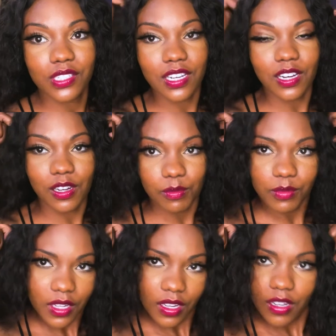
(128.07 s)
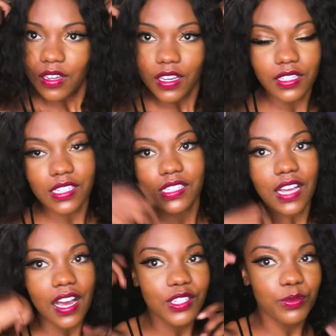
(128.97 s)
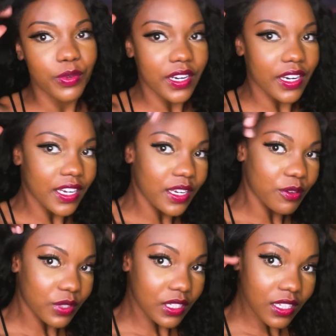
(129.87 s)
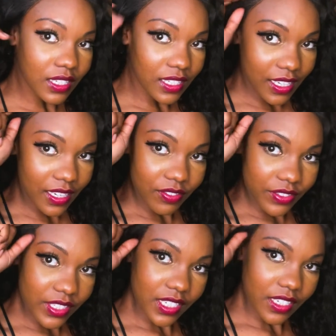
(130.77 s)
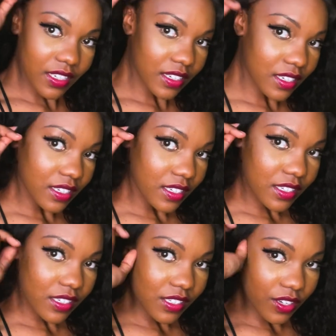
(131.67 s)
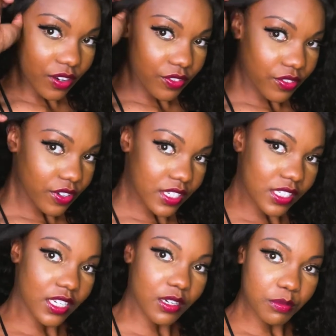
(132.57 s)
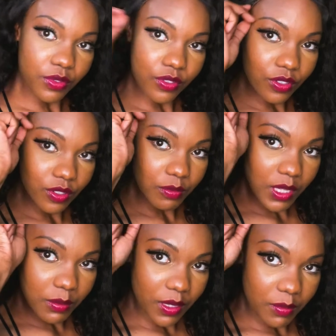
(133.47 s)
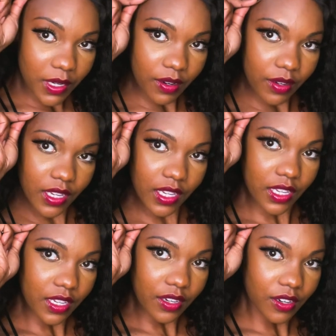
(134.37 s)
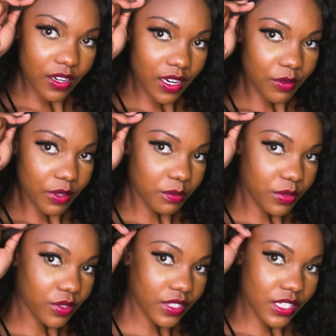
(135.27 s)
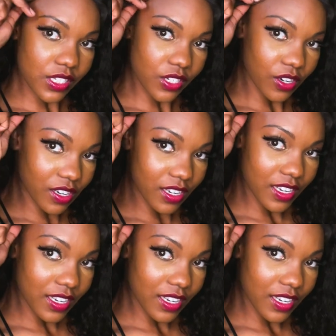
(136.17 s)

come in the size where it would lift. So for example, maybe about here, I want to pull this taut.